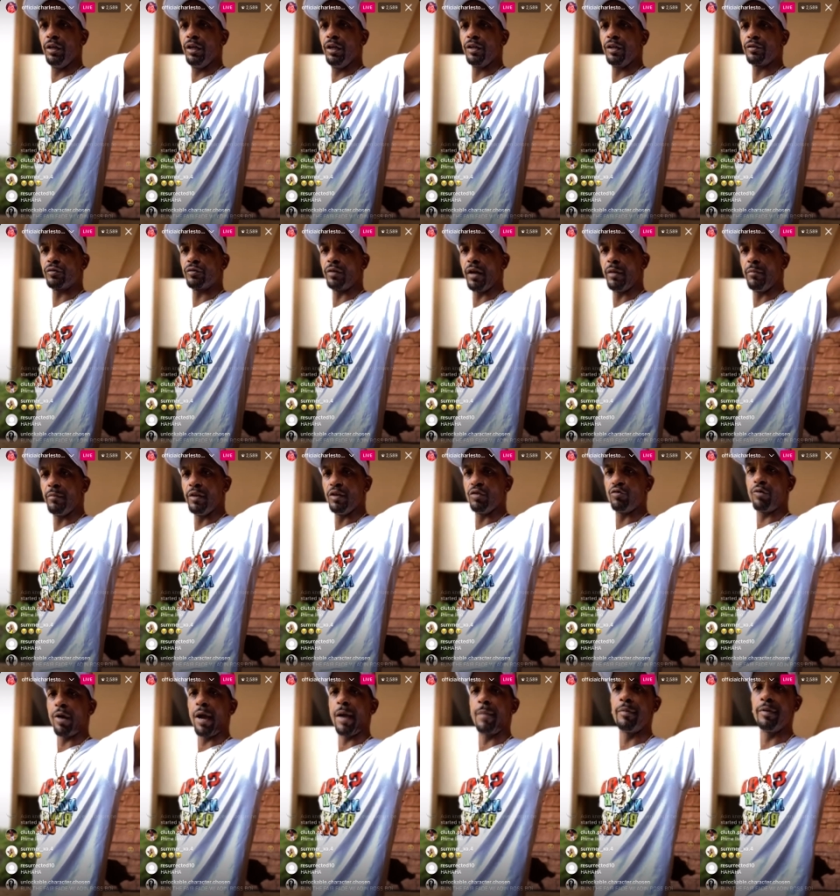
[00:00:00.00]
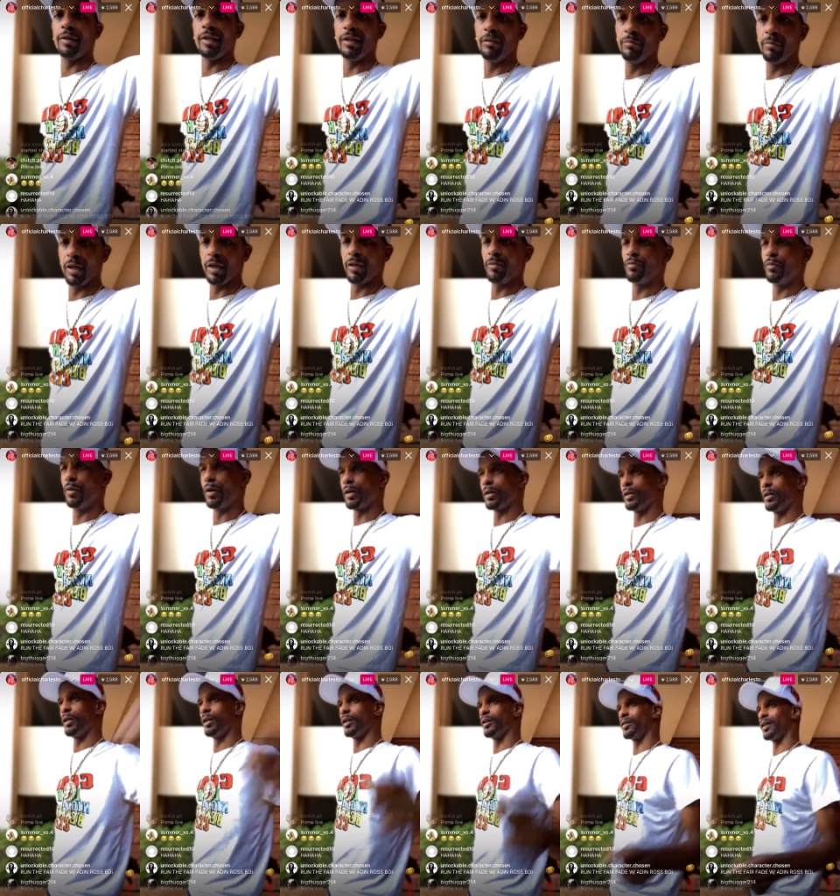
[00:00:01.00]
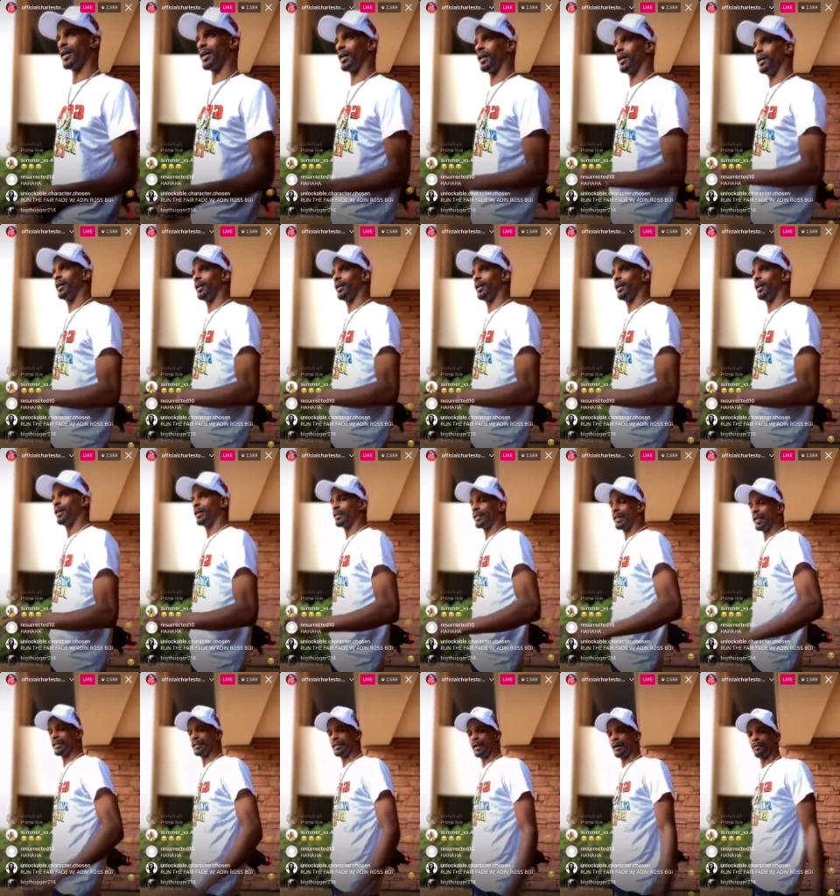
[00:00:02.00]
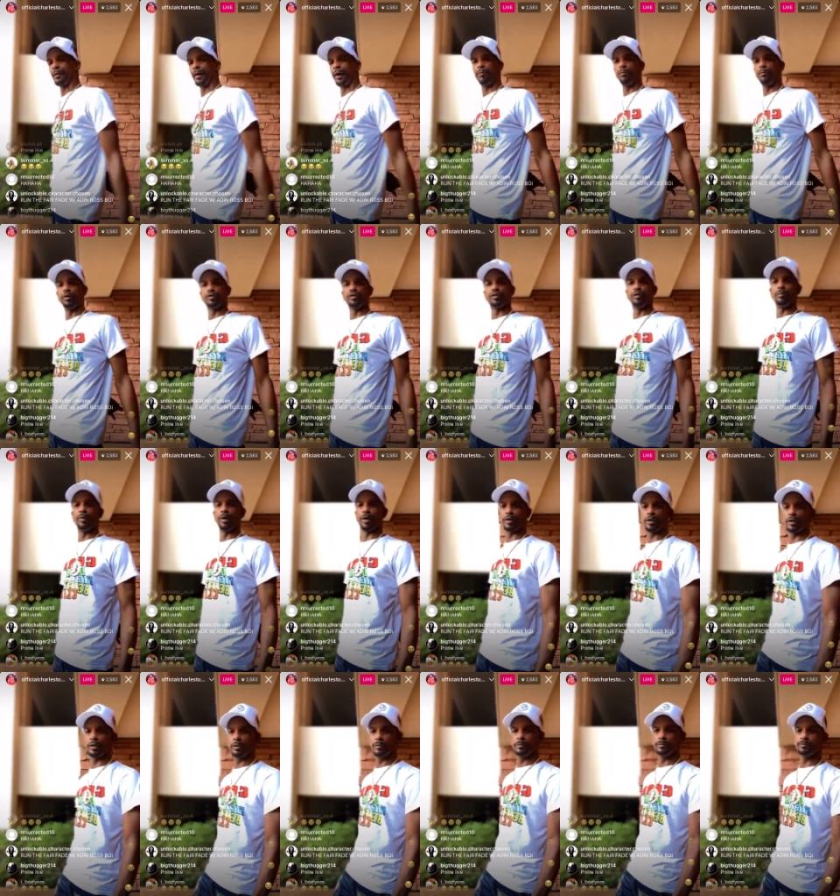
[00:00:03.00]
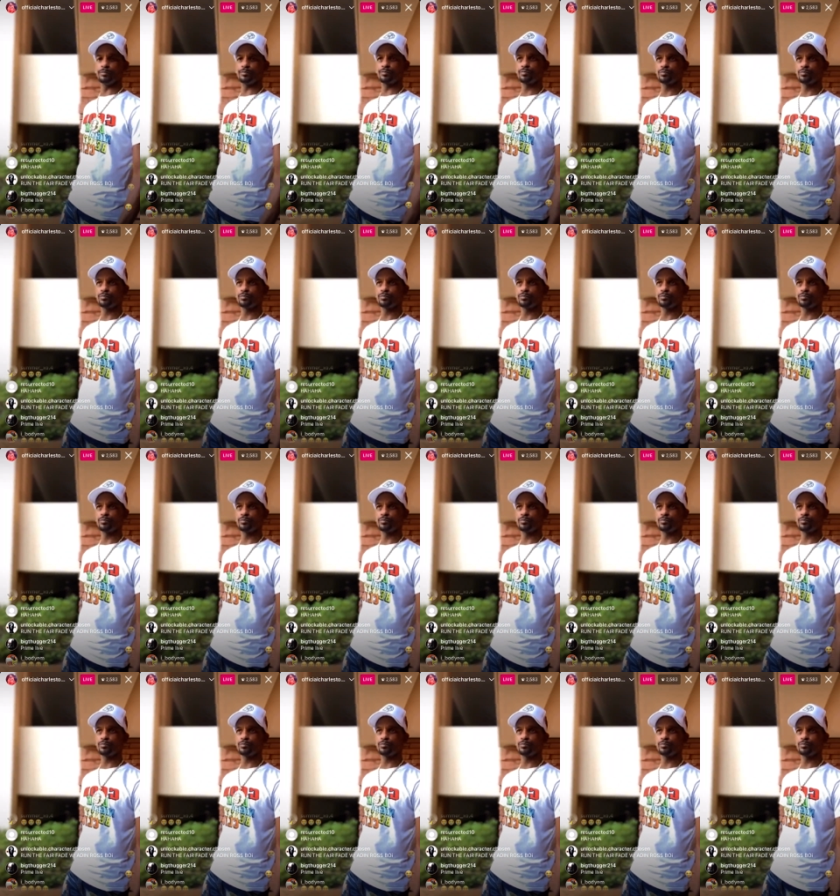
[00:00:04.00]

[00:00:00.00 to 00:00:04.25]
Yeah, so they been trapping these motherfucking niggas ass. They thought I was the monkey.